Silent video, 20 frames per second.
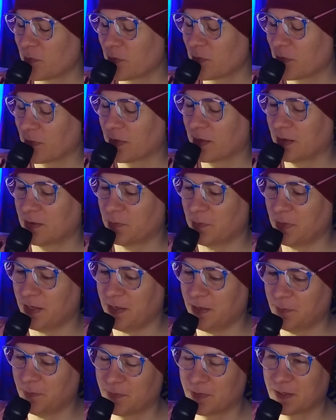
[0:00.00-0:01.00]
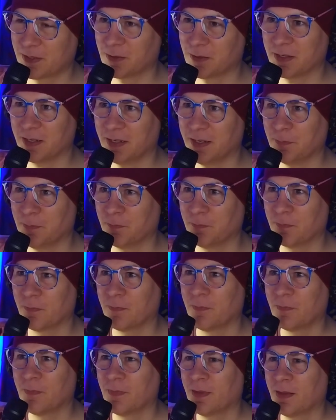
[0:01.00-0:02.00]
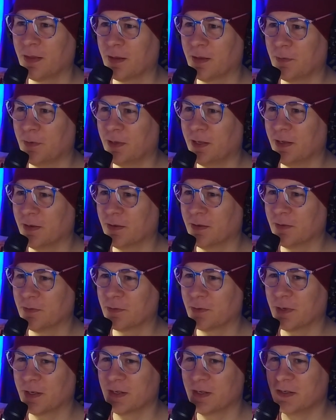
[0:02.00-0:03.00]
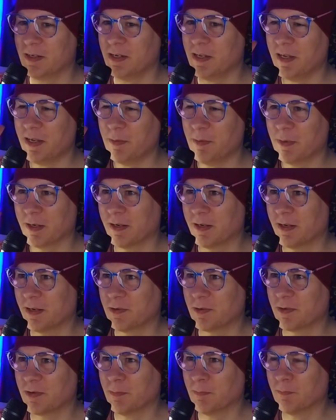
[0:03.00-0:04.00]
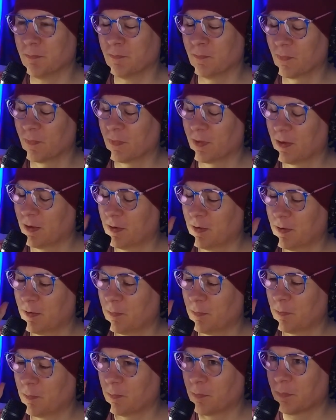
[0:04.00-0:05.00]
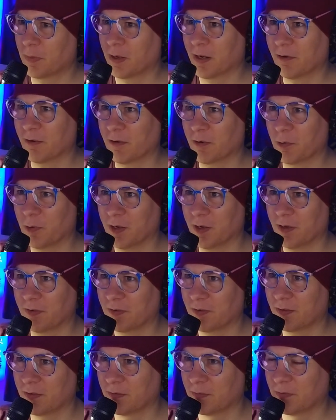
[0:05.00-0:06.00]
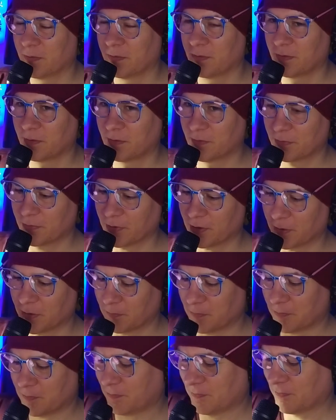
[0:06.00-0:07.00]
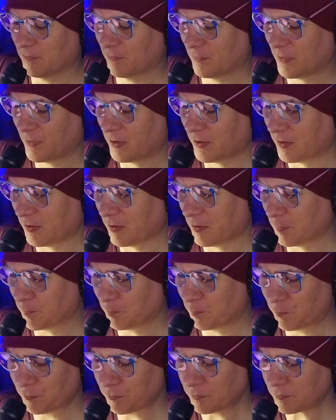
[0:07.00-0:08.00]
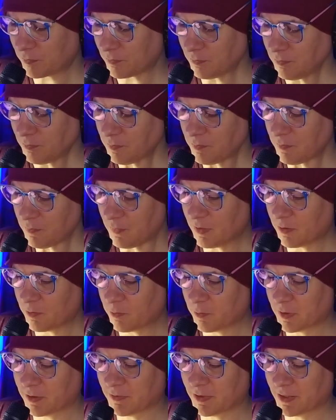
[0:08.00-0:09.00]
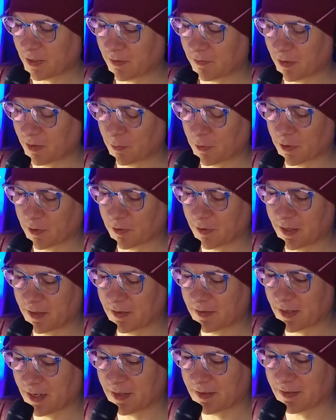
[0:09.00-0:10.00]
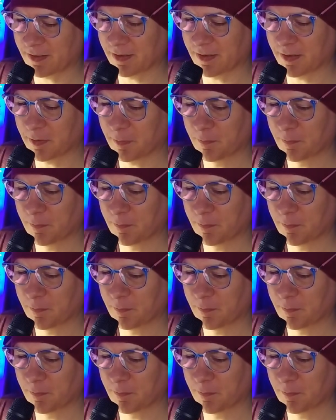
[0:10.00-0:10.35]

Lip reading: It's me, Salty. I'm here for a sneaky Monday stream by request from one of our lovely moderators, Askar,